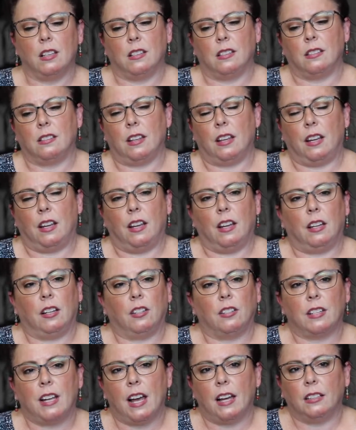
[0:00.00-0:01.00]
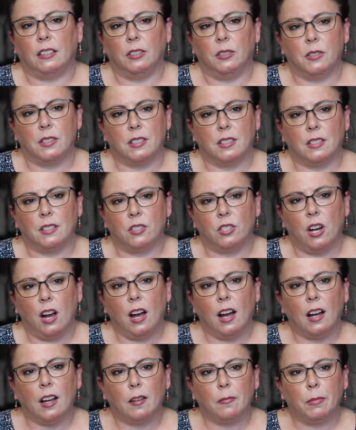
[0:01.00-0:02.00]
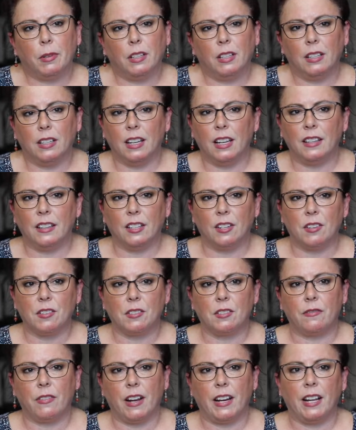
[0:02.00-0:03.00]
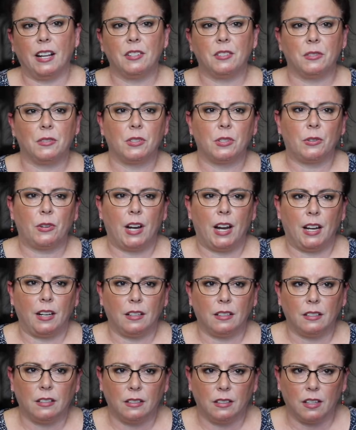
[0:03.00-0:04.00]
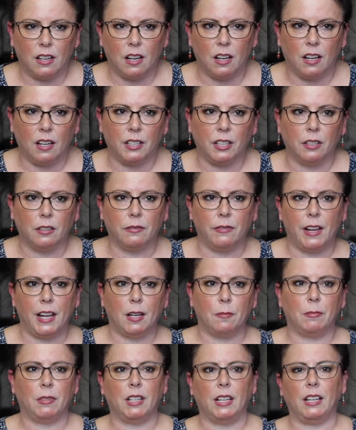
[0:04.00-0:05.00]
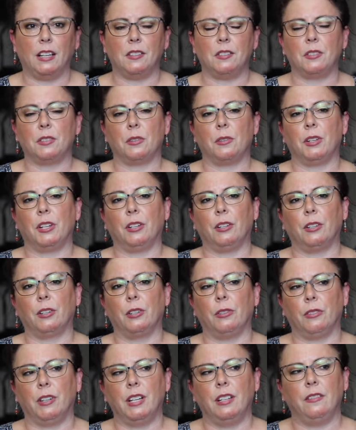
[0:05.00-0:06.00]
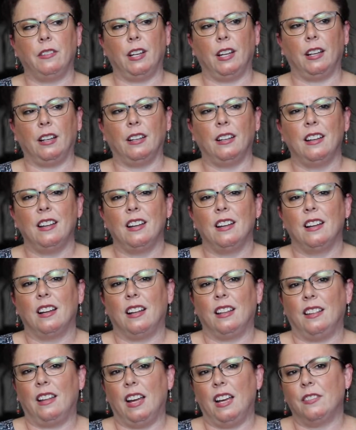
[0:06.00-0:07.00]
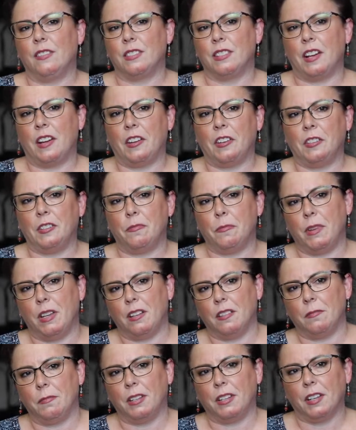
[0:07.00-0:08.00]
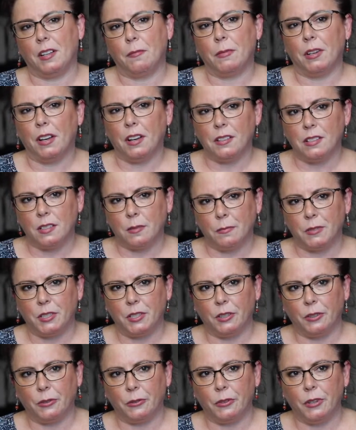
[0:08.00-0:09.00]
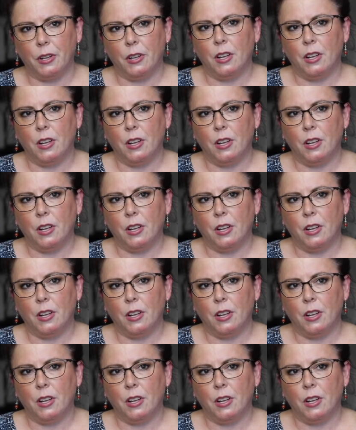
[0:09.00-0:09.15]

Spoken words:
Say your dad loses his job and there's financial strain on your family, and so you're grieving a lifestyle you may have become accustomed to.